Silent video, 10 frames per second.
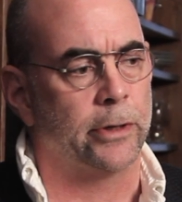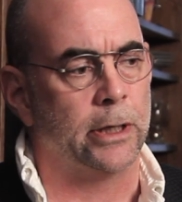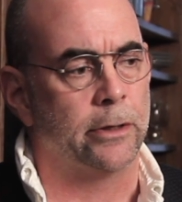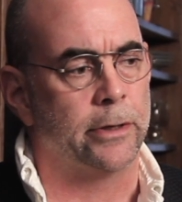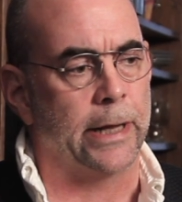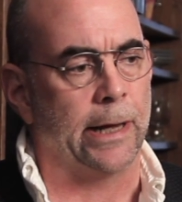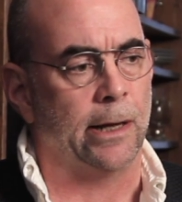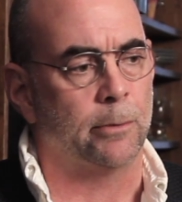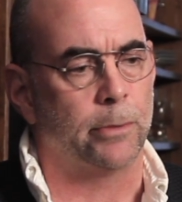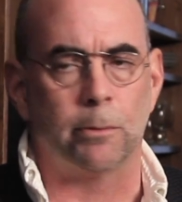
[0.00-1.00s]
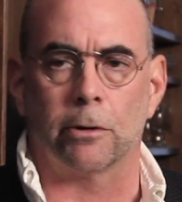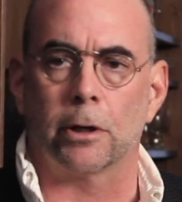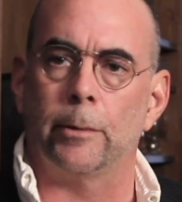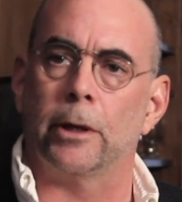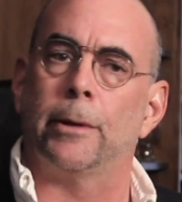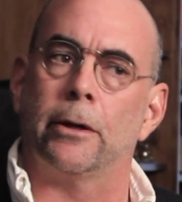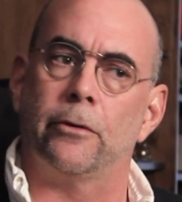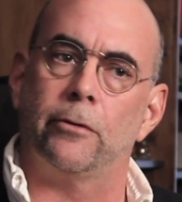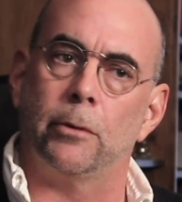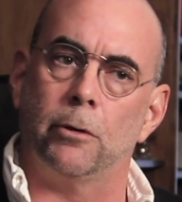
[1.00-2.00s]
of the end of the day, and people were coming up out of
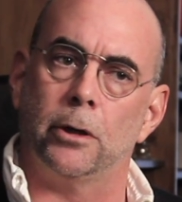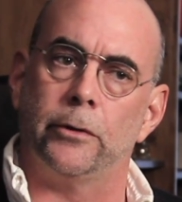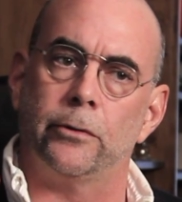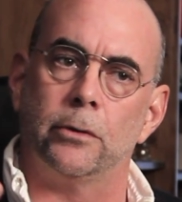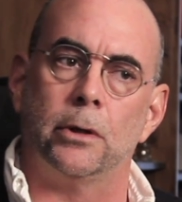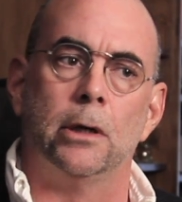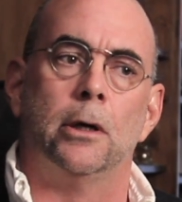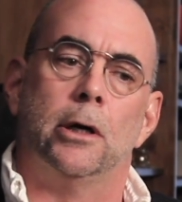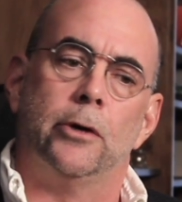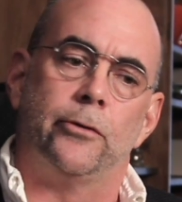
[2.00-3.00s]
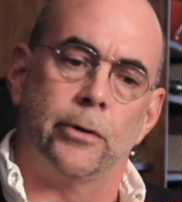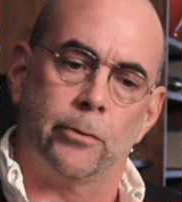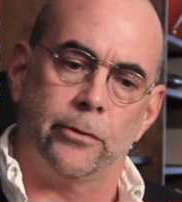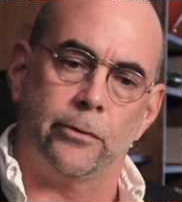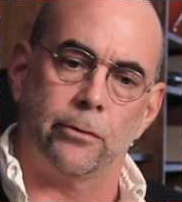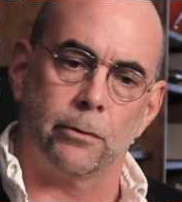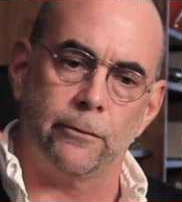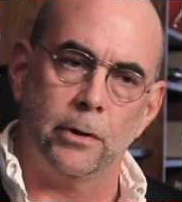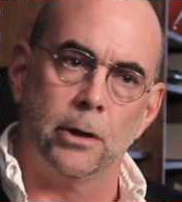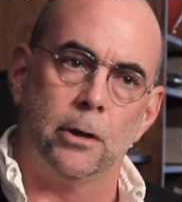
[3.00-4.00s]
the subways, and so there was this sort of,
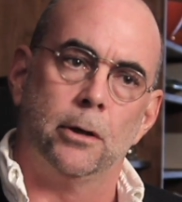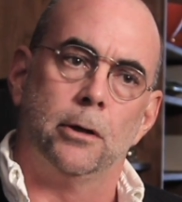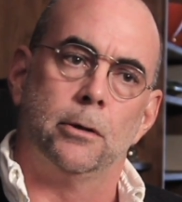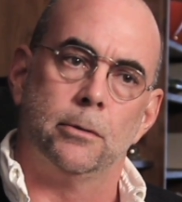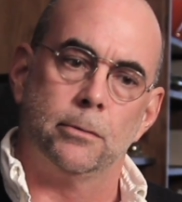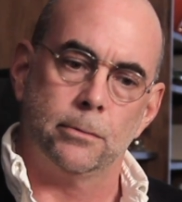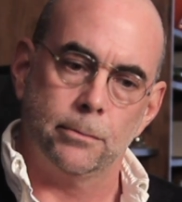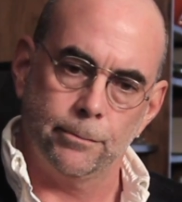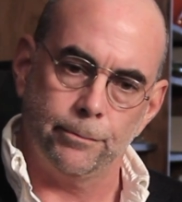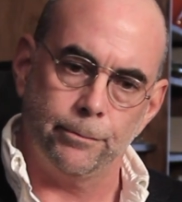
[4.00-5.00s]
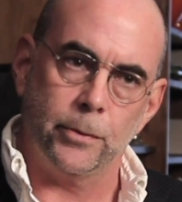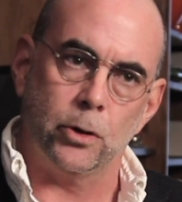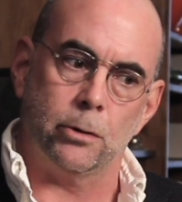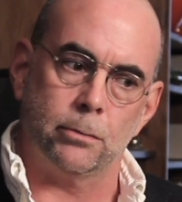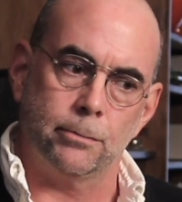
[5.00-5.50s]
you know,